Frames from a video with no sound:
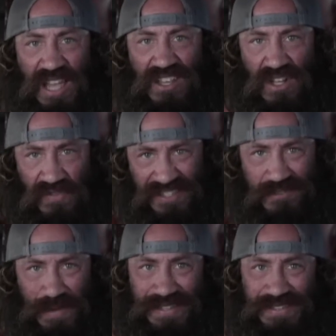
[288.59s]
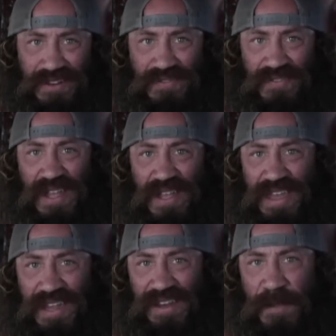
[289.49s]
I convinced myself
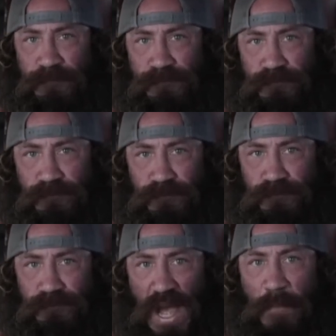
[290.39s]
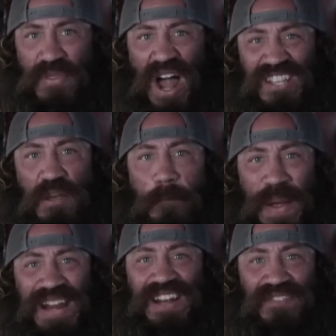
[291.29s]
that I'm not a
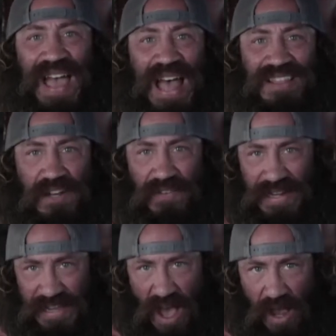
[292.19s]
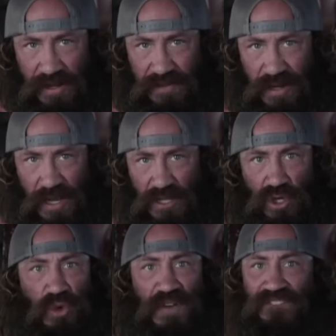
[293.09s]
competitive athlete of any kind.
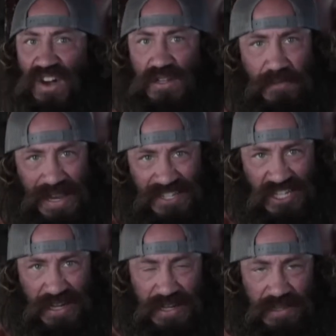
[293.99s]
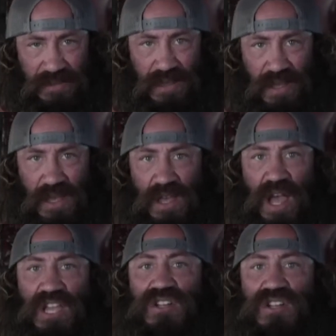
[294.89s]
So who the fuck am I cheating?
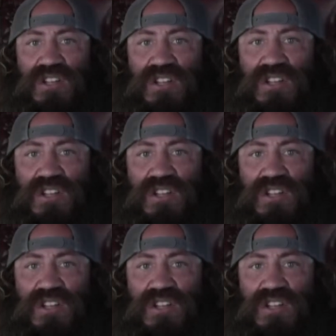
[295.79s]
I could.